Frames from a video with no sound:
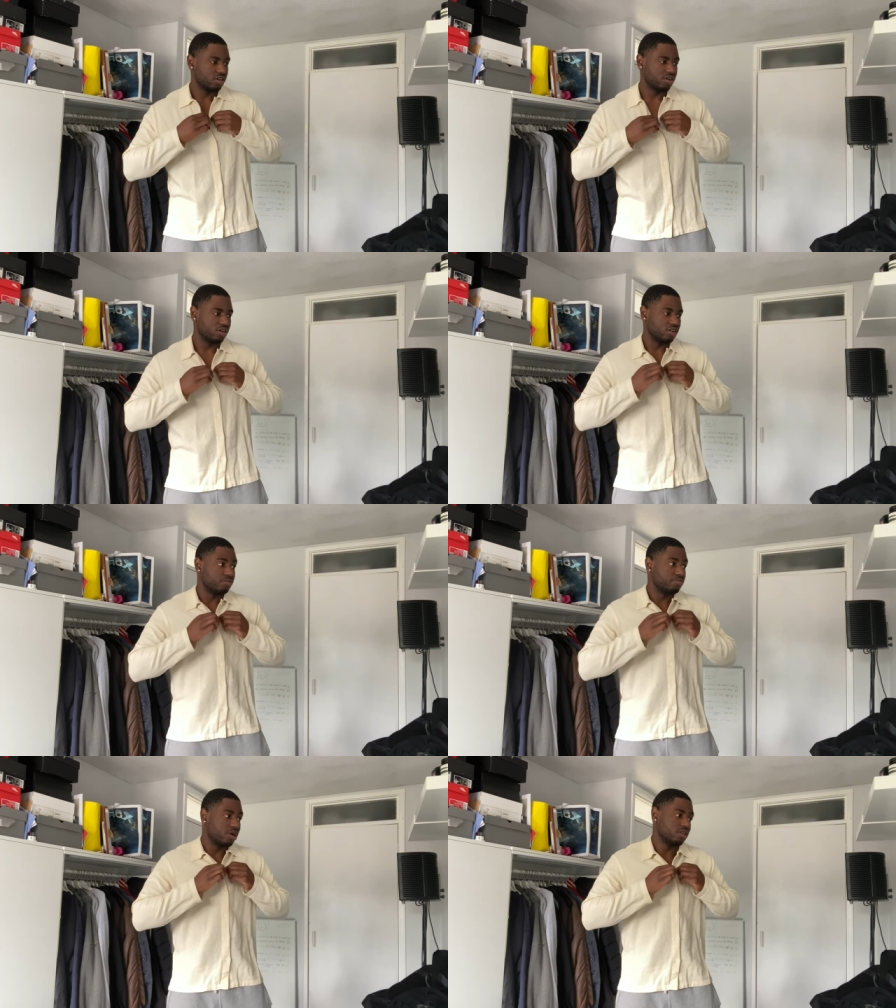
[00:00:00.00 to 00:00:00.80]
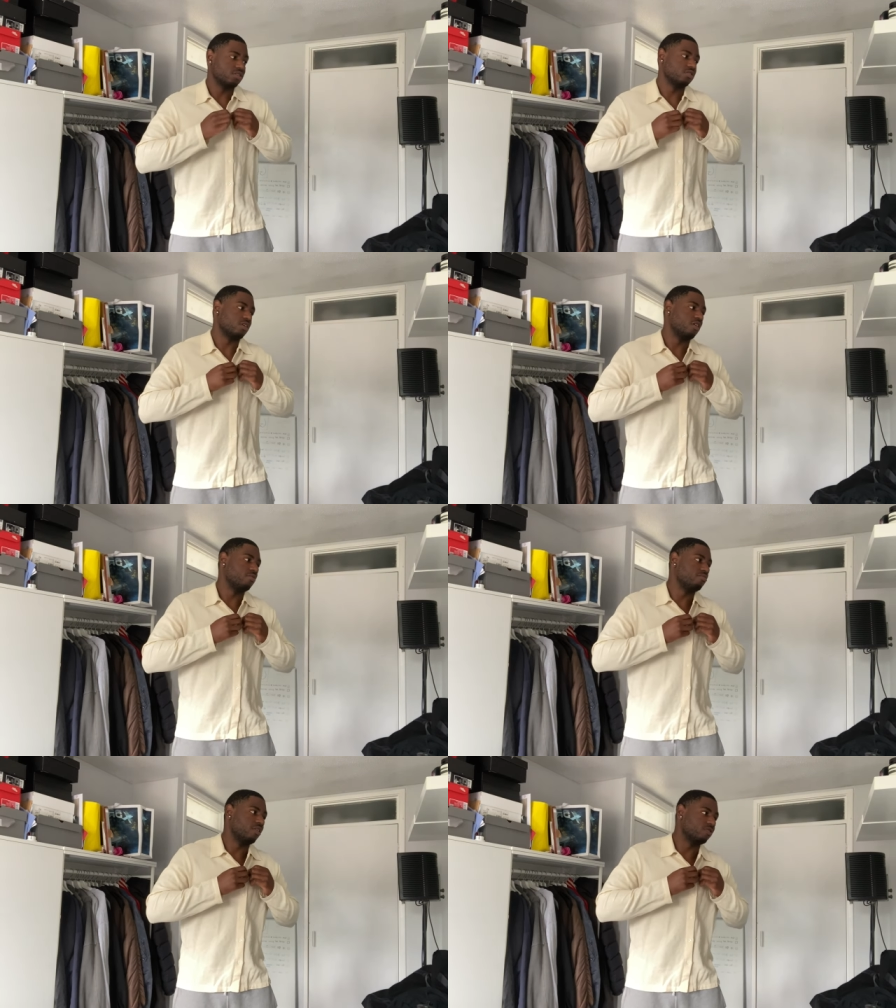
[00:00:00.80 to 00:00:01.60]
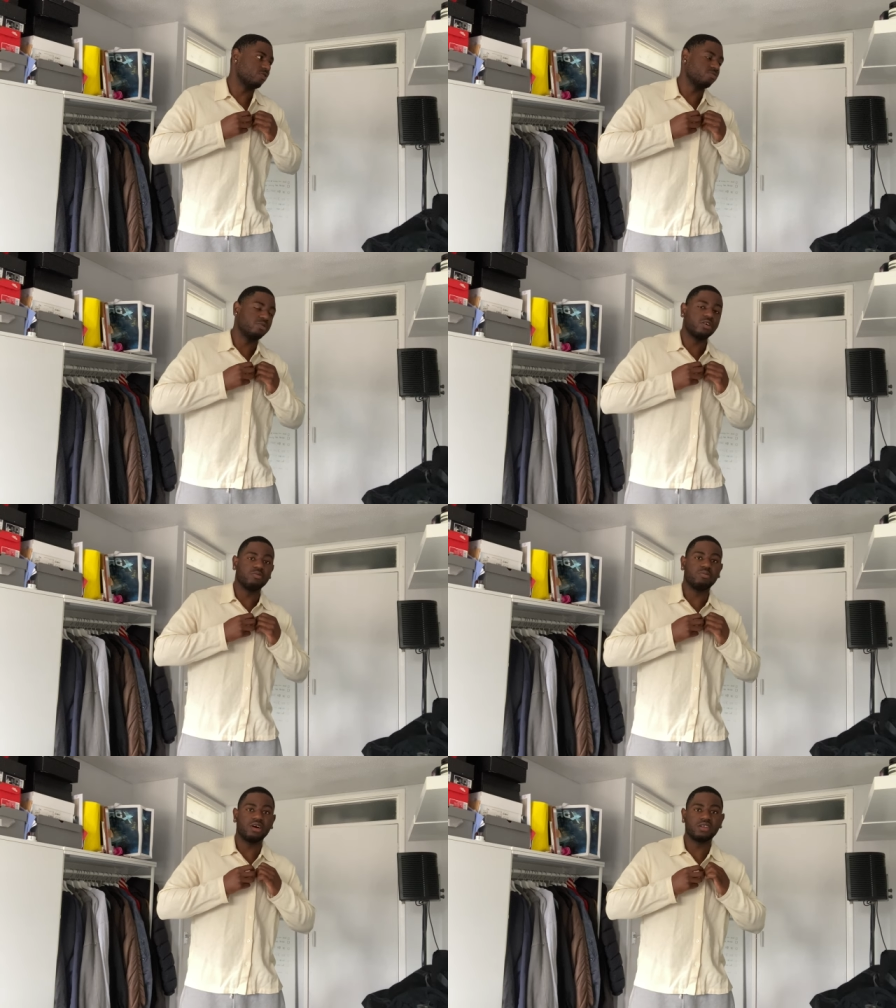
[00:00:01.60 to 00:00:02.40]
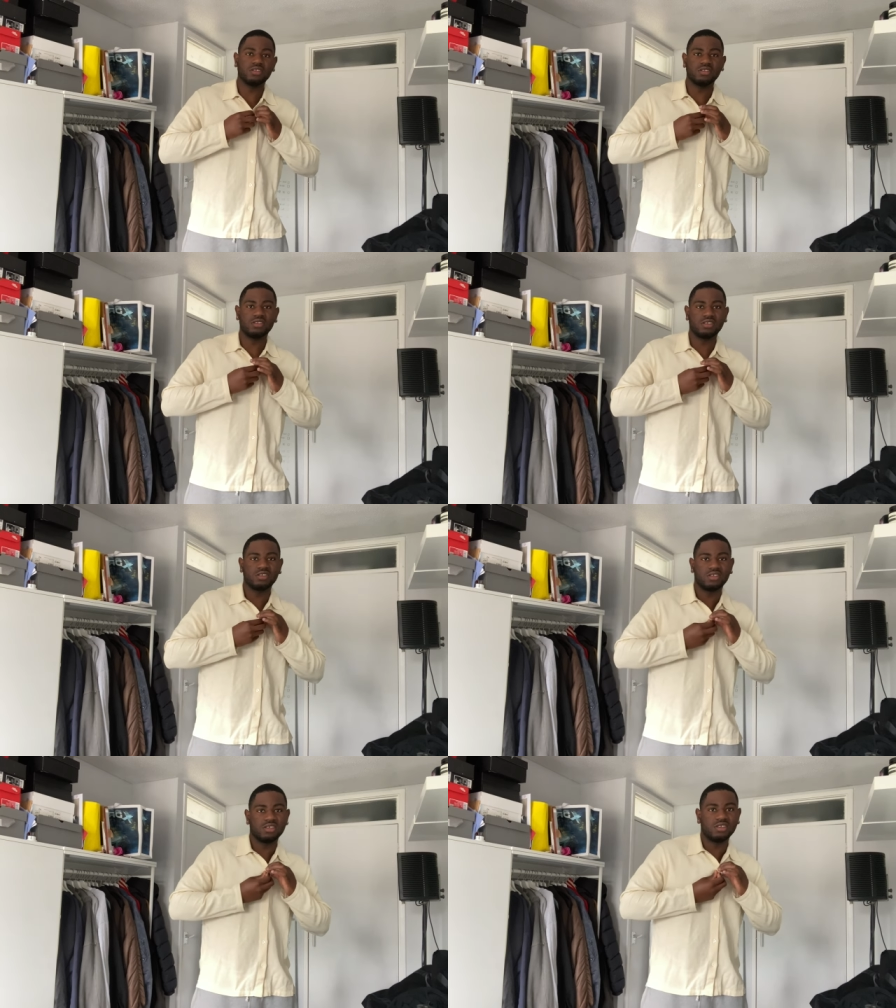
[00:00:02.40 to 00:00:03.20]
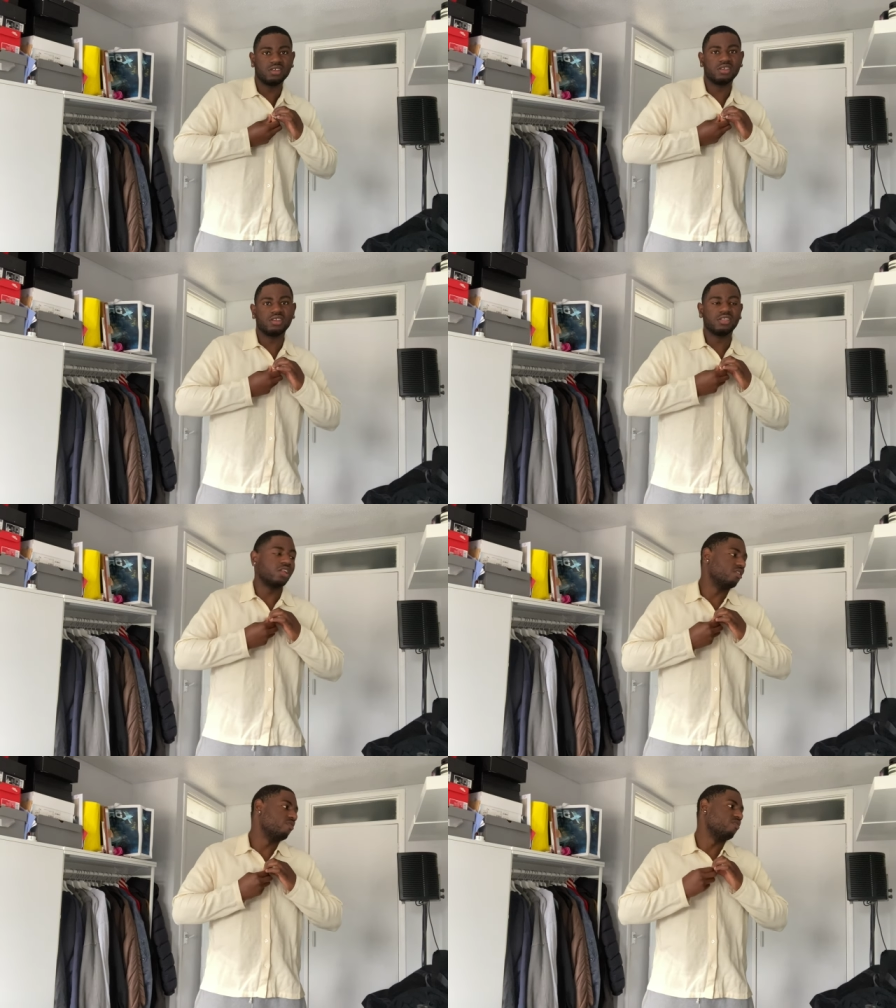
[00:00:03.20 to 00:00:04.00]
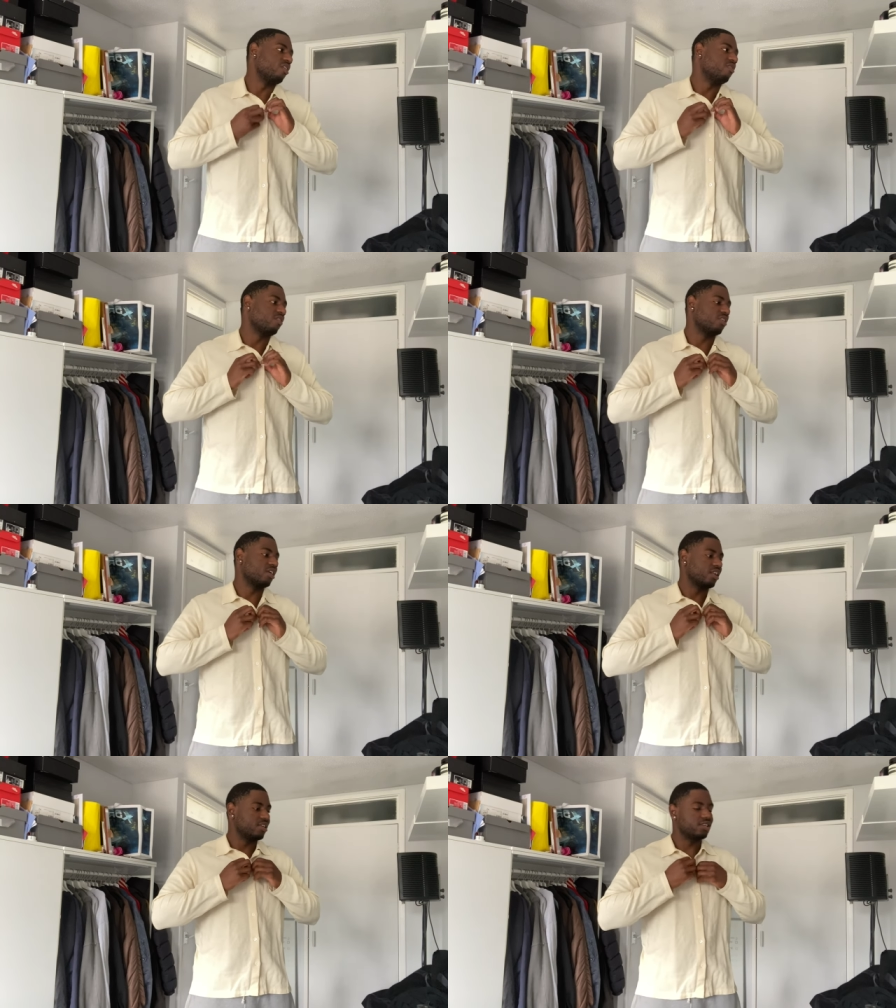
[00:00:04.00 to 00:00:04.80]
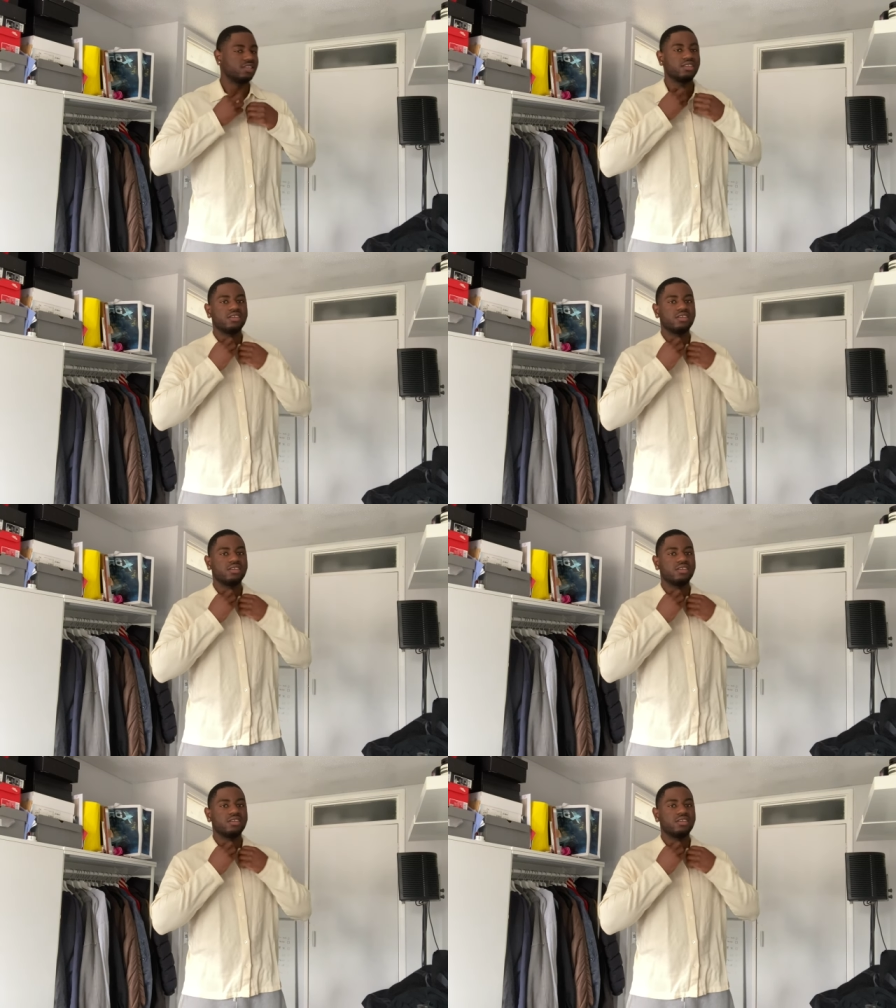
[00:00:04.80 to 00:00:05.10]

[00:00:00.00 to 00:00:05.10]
Uh, the buttons are mother of pearl buttons. They look very, very clean.